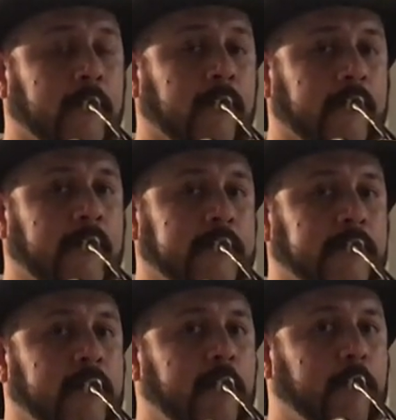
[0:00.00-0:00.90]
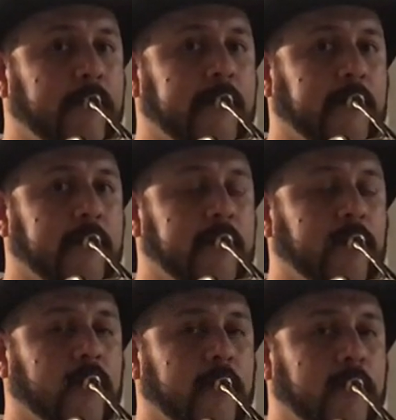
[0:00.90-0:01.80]
hold on to that bell
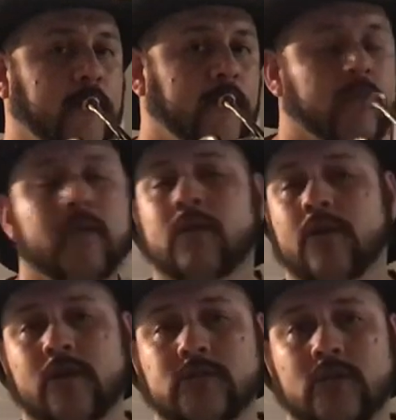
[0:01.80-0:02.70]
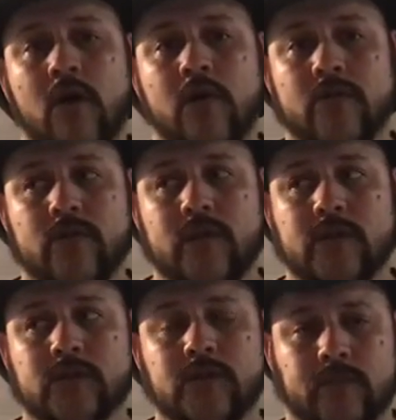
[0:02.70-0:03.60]
anymore, here's all you
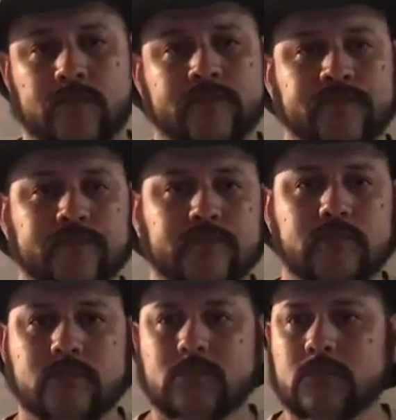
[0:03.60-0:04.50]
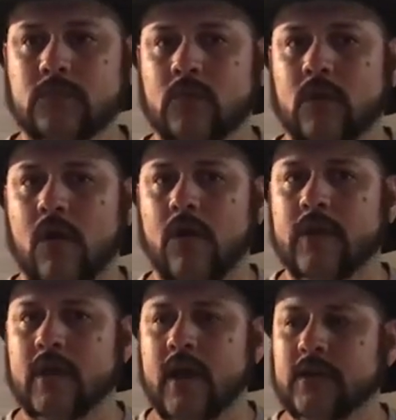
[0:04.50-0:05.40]
need to do. All
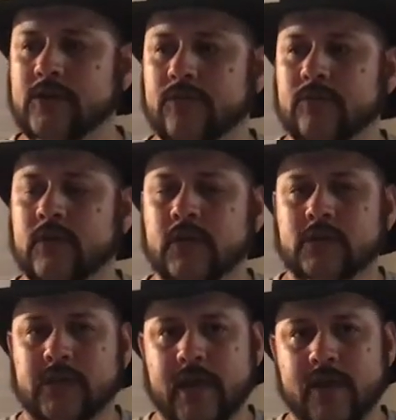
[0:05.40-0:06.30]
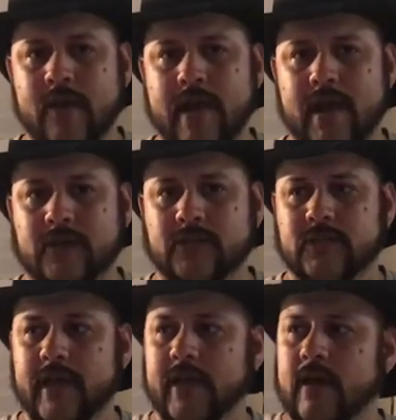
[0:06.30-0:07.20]
you gotta do, take your hand
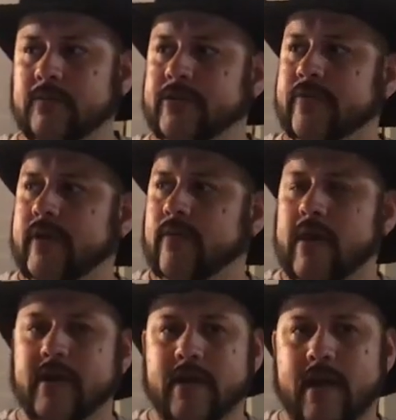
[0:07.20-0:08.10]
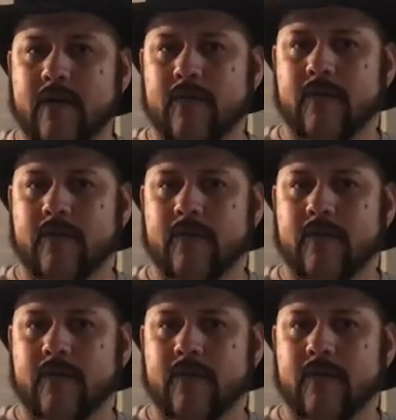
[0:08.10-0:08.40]
just like I'm doing it right now.